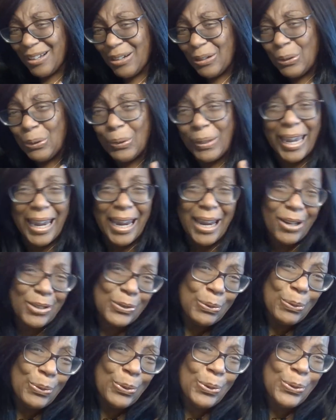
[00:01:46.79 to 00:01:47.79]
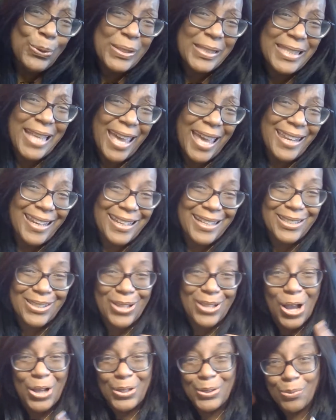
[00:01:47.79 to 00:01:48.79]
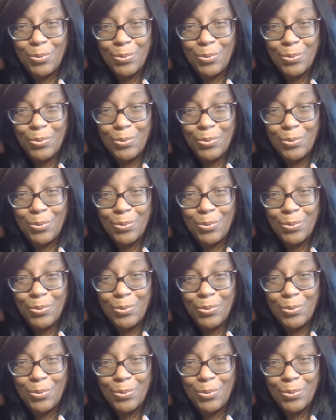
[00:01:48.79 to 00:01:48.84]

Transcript: who cares who said it as long